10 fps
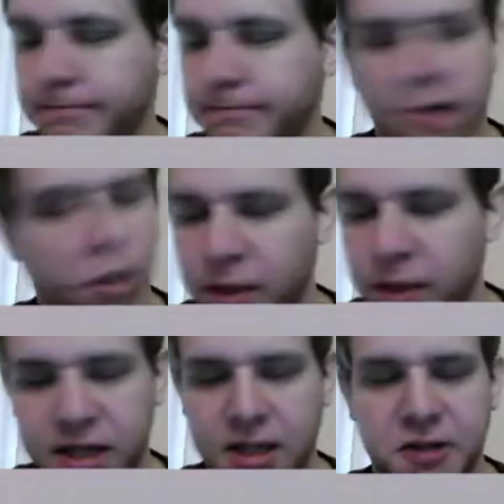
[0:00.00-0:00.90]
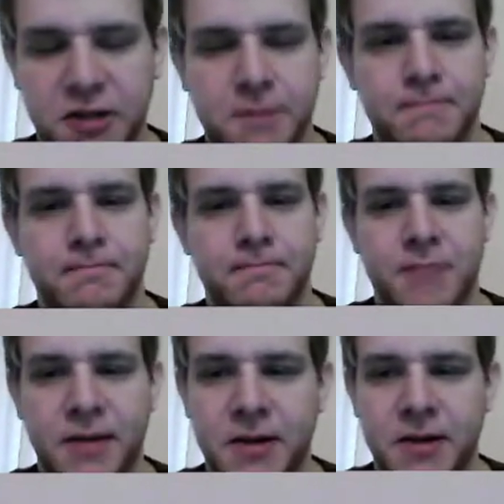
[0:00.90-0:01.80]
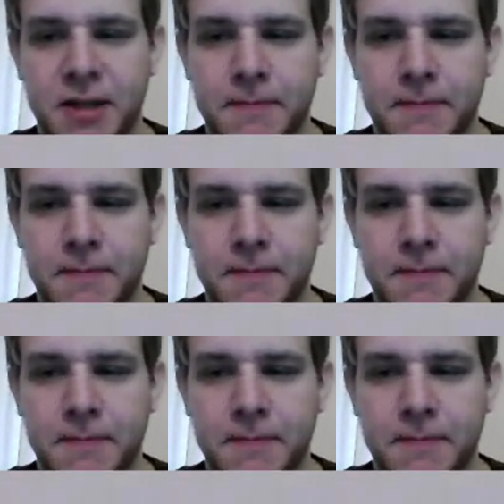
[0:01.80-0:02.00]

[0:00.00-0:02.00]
or Wednesday's lecture. Have a great day.